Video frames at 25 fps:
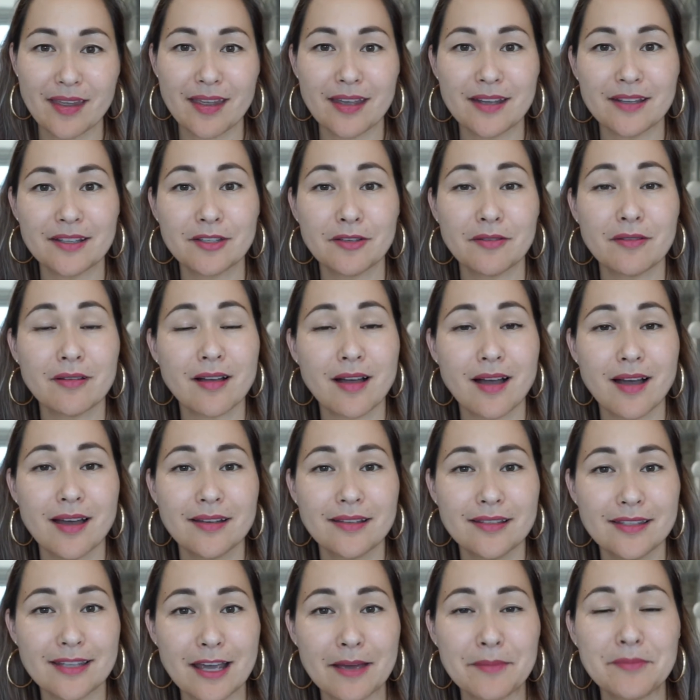And so the
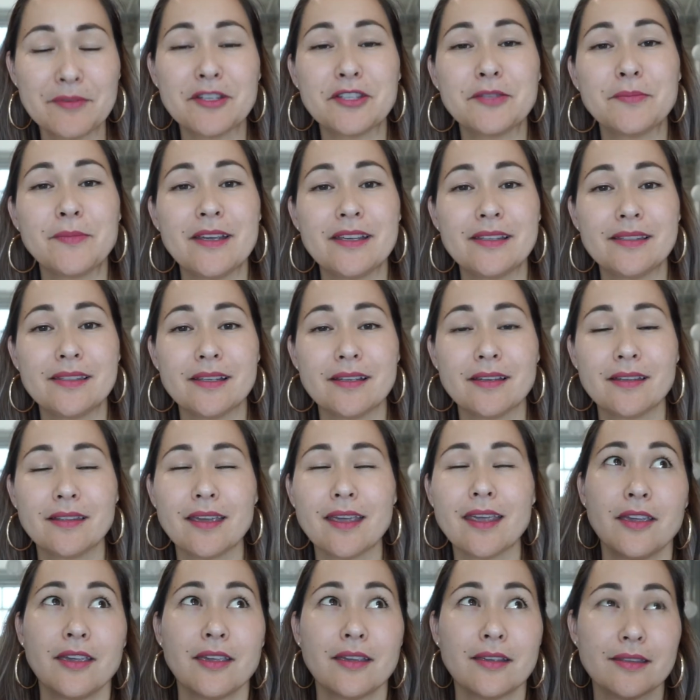concept is
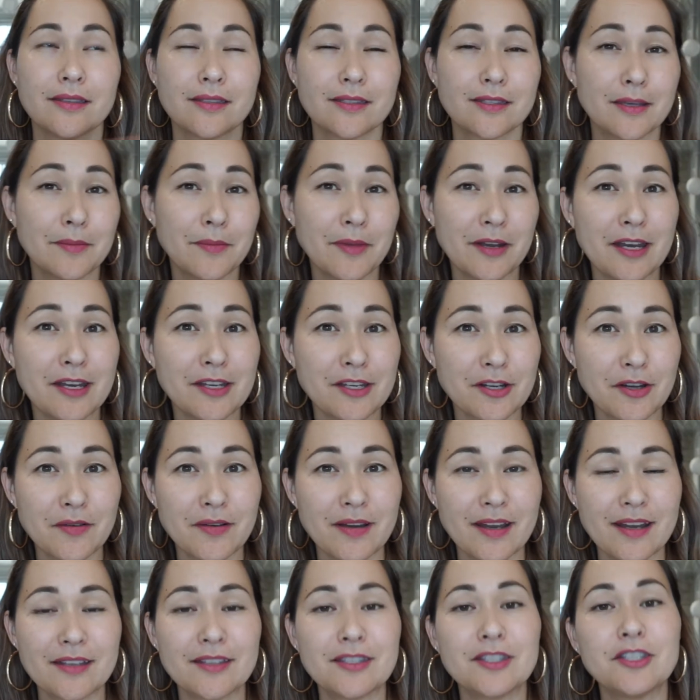basically somebody
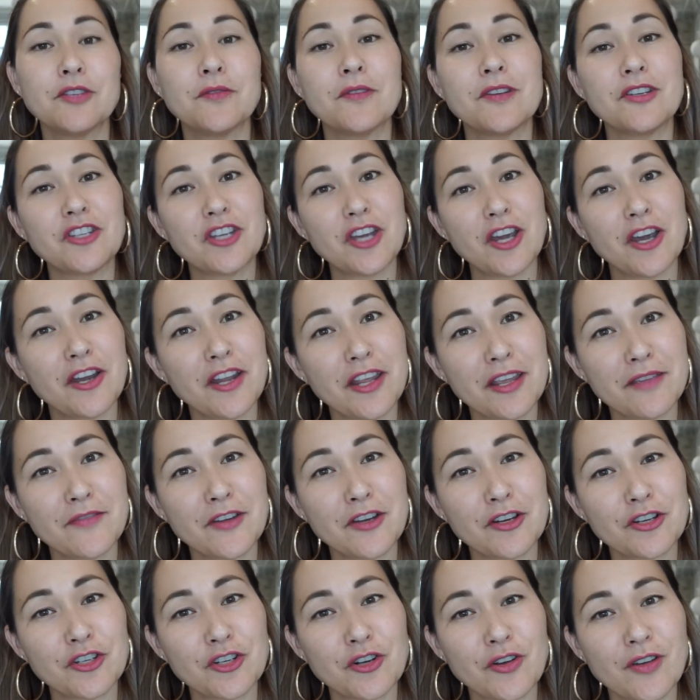donates to a charity of
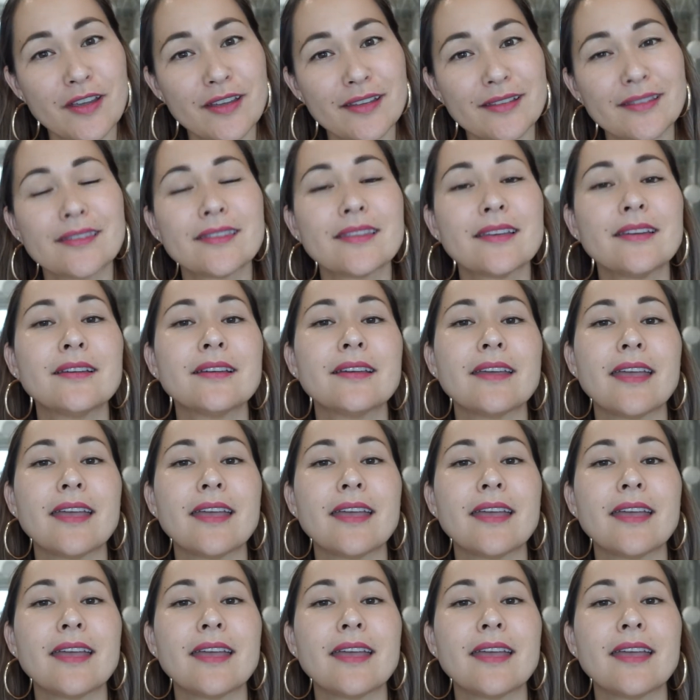your choice,